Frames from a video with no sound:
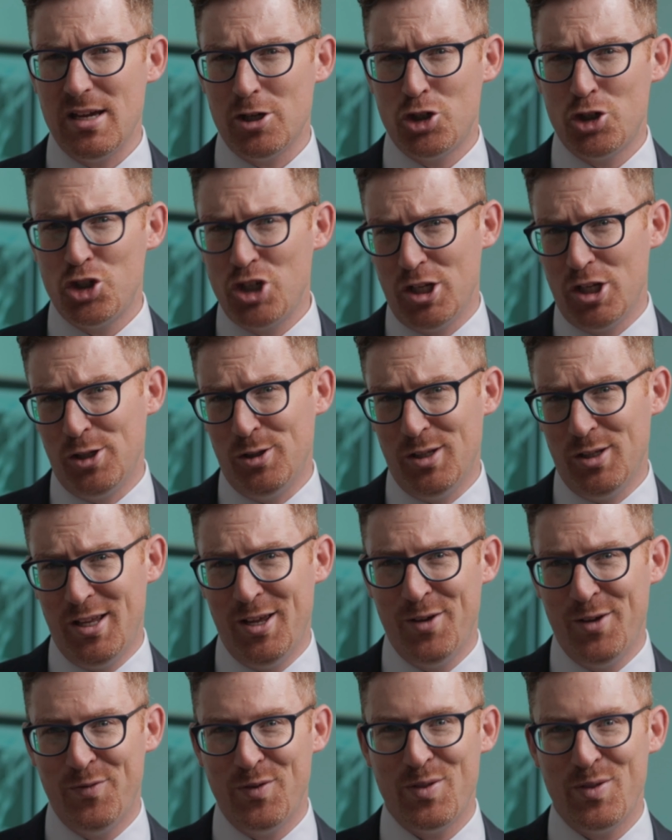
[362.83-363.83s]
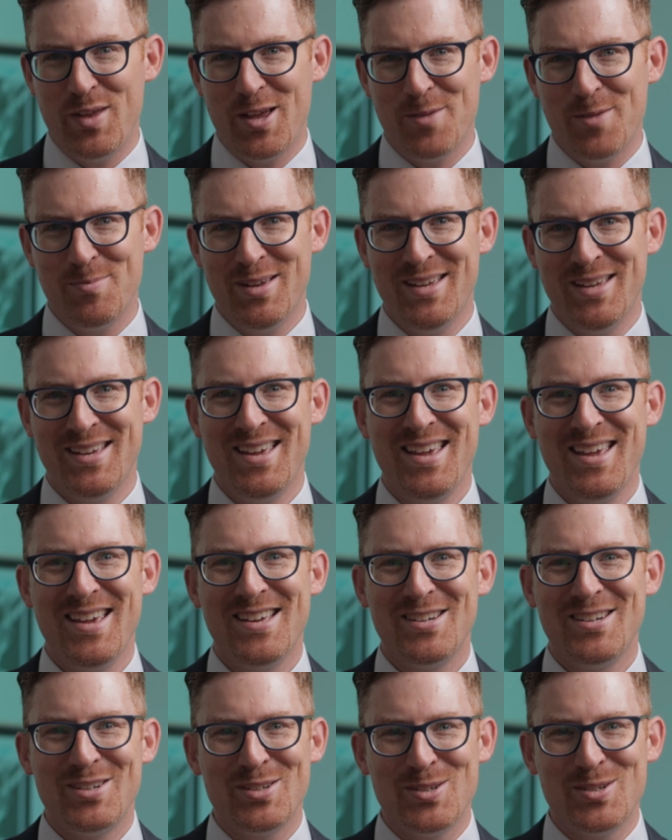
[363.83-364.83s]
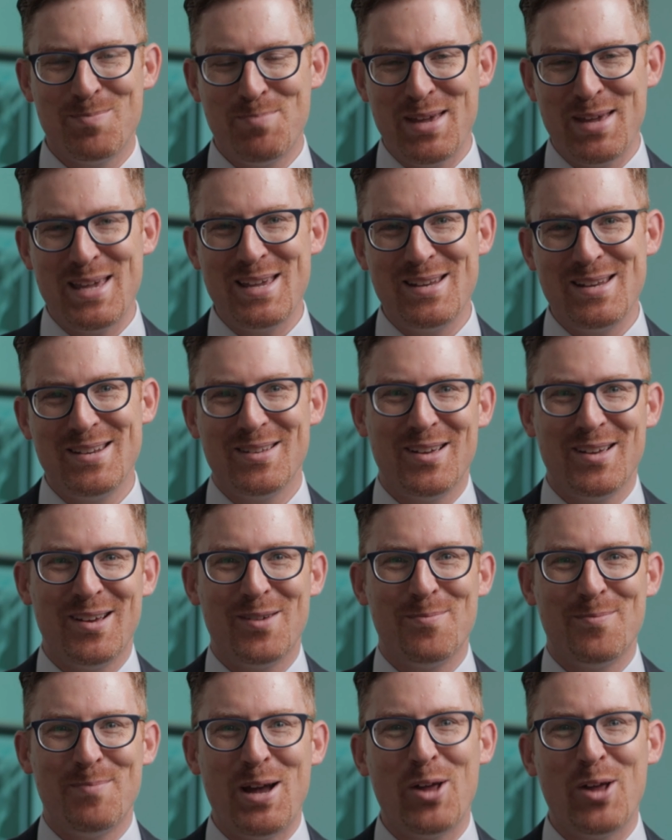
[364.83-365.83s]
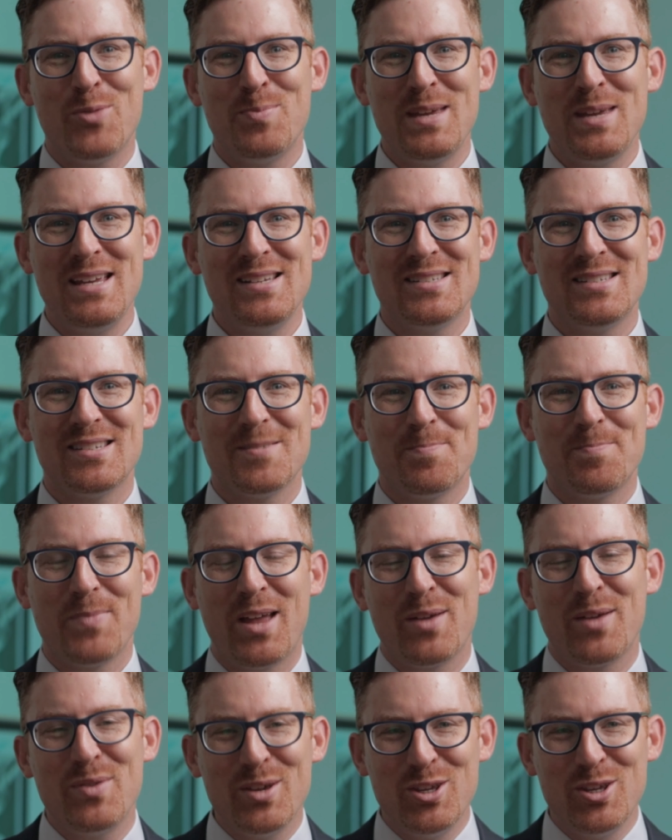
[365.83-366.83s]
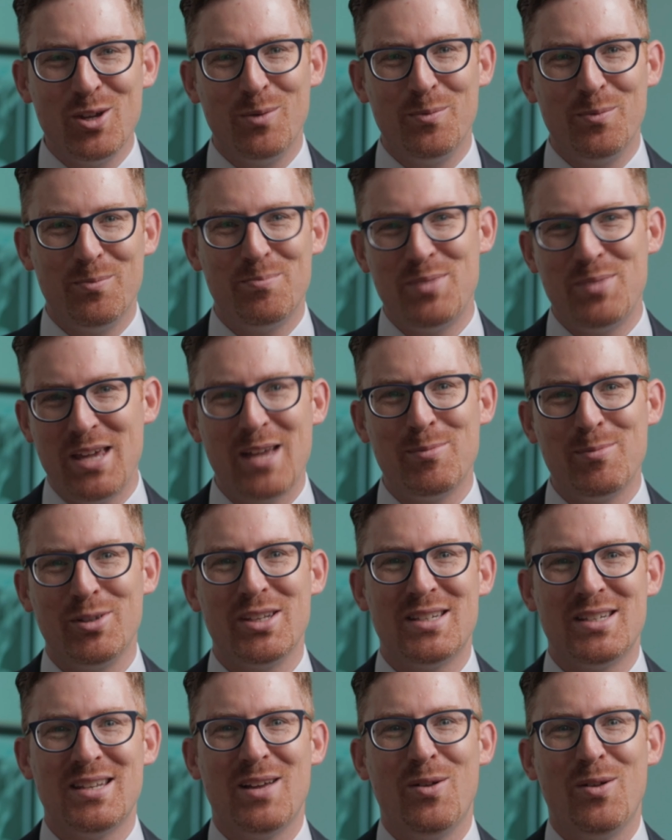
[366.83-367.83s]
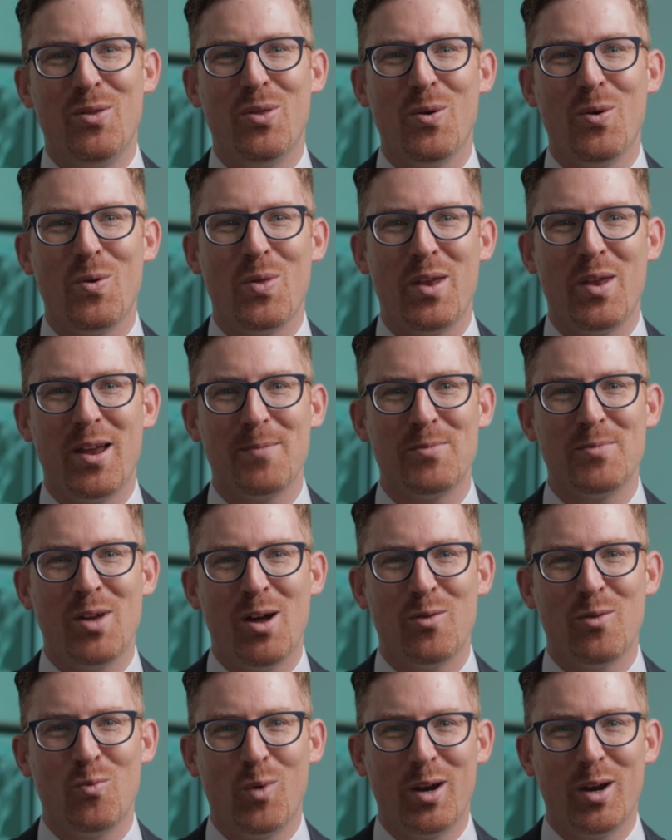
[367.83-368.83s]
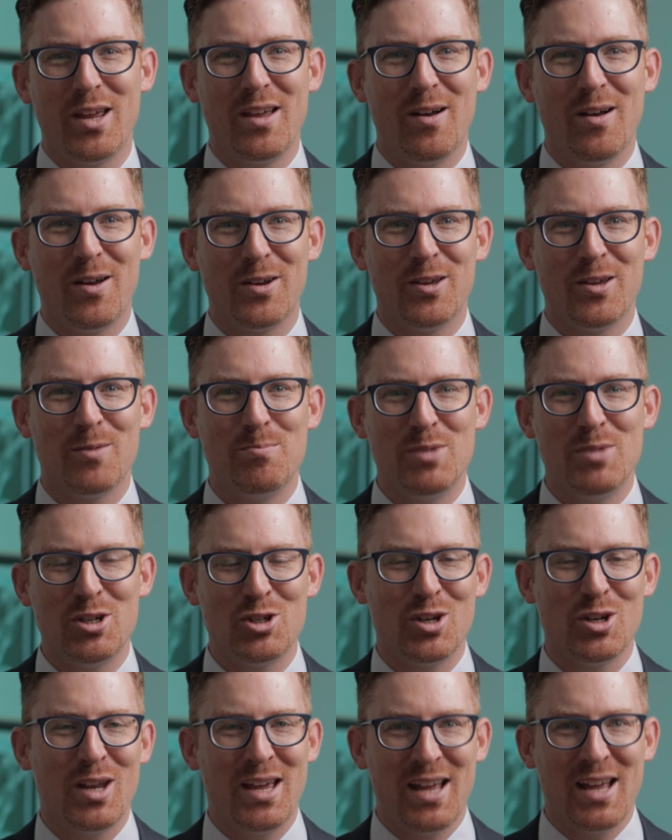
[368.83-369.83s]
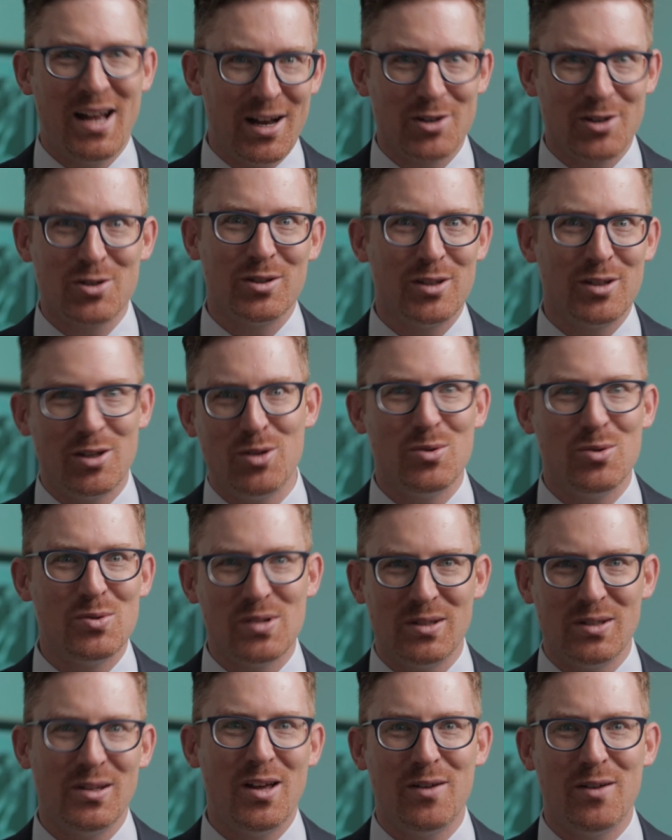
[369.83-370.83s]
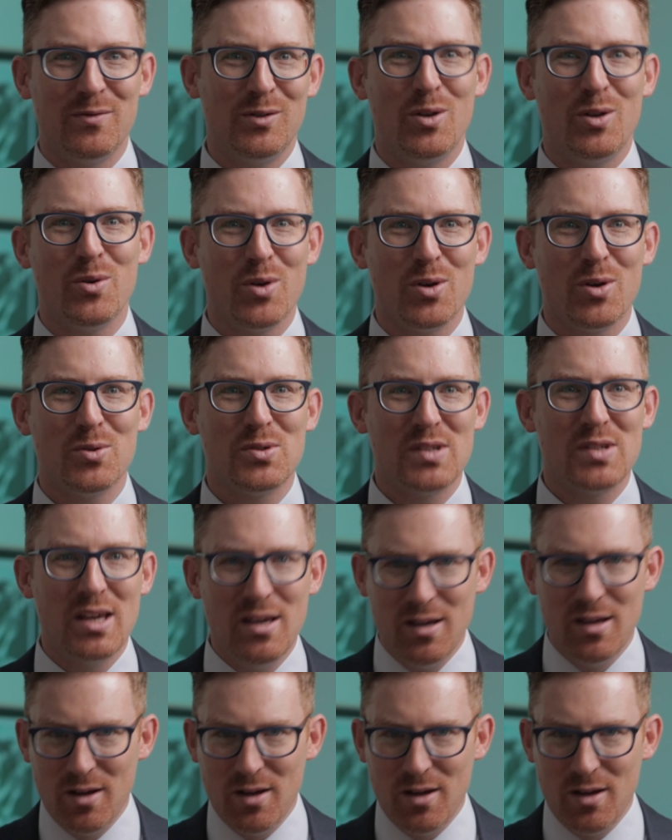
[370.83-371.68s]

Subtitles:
a shill for them, just a paid mouthpiece. I think you'll be able to tell, though, that I'm not working on commission. I actually use and love Logos.